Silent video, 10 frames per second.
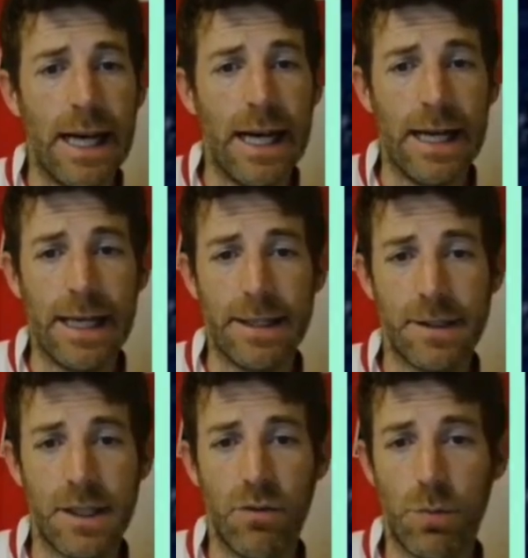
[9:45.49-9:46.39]

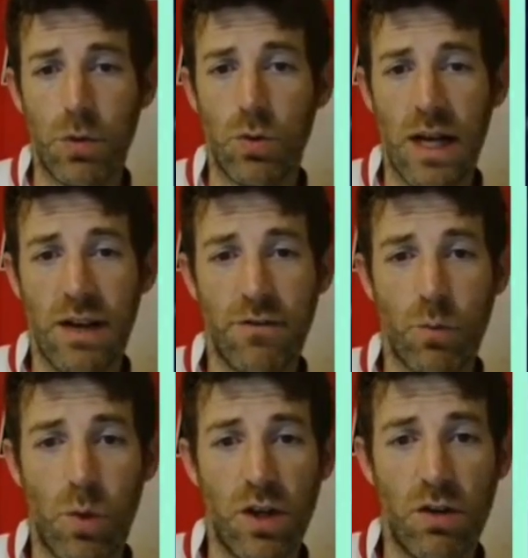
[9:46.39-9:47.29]
And Liverpool have
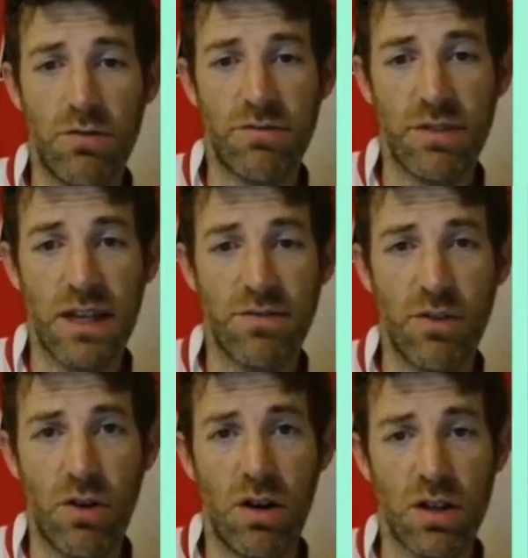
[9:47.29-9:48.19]
one of, if
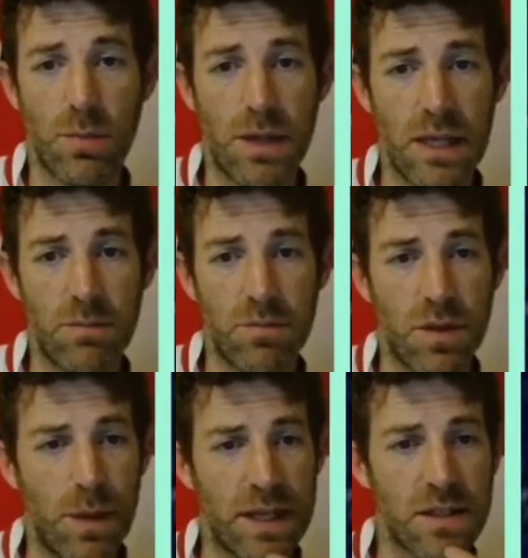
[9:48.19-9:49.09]
not arguably,
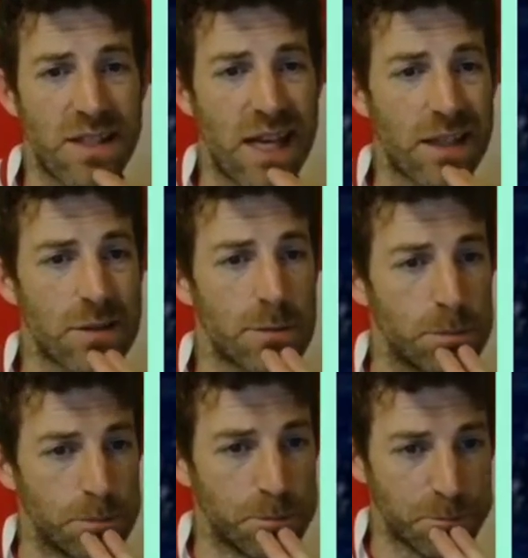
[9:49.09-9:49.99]
the best attacks.
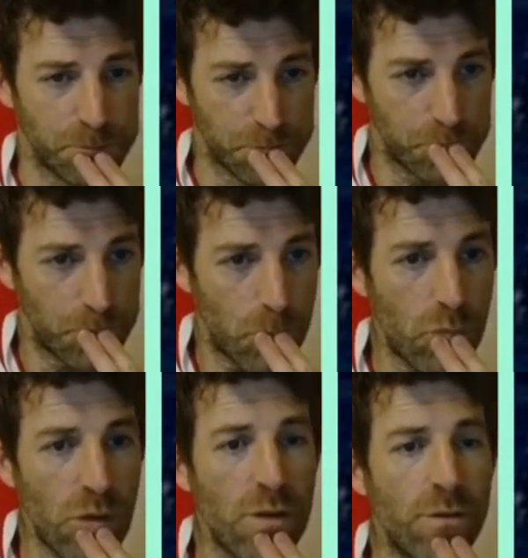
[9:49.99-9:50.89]

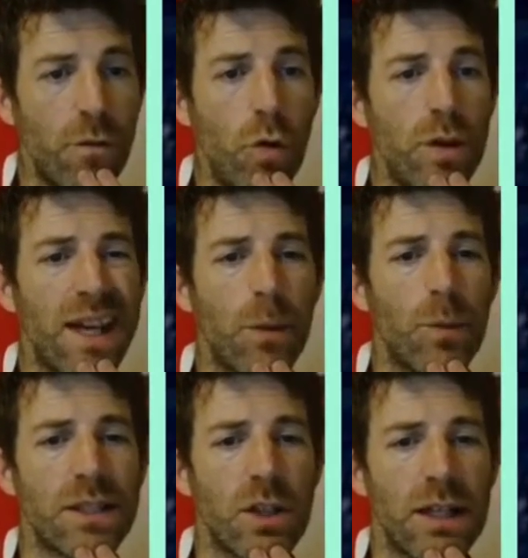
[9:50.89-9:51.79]
4, the game
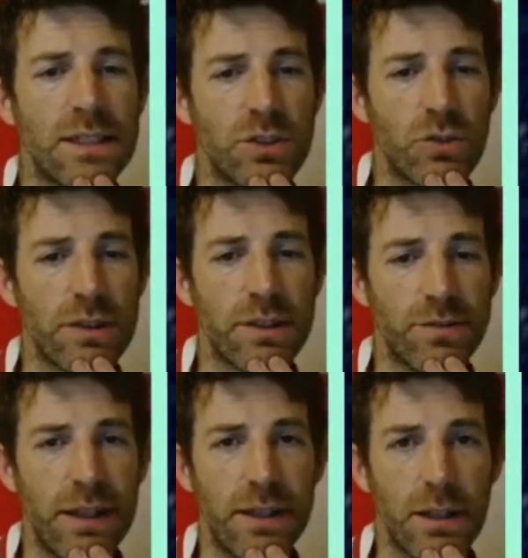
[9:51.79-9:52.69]
week's highest scoring
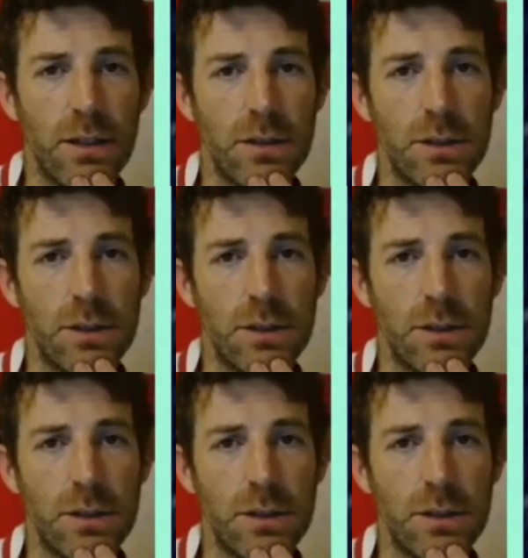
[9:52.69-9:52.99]
defender.